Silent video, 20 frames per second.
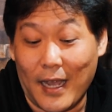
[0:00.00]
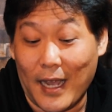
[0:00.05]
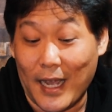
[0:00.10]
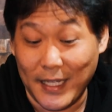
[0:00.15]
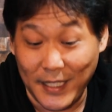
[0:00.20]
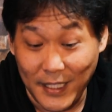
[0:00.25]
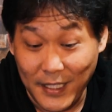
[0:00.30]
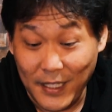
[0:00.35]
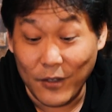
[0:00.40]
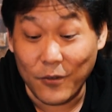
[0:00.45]

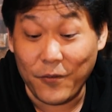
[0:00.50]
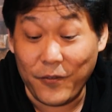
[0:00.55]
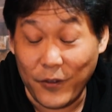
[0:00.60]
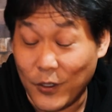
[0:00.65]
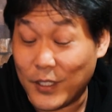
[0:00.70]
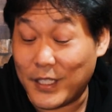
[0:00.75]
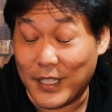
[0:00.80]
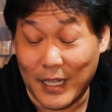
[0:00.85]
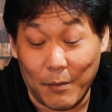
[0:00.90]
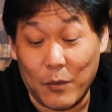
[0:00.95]
I still
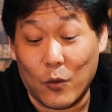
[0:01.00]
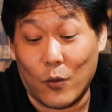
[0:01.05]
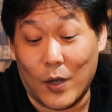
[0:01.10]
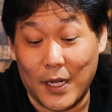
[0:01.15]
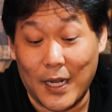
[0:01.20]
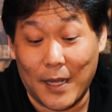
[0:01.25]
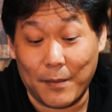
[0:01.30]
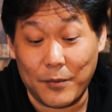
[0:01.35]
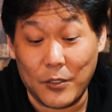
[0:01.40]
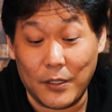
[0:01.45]
feel it's
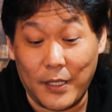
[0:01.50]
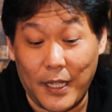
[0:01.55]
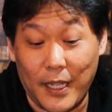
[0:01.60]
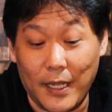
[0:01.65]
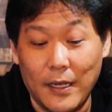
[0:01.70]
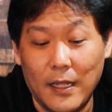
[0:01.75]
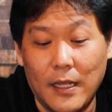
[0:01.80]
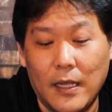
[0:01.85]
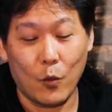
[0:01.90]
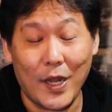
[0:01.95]
#1 up to date.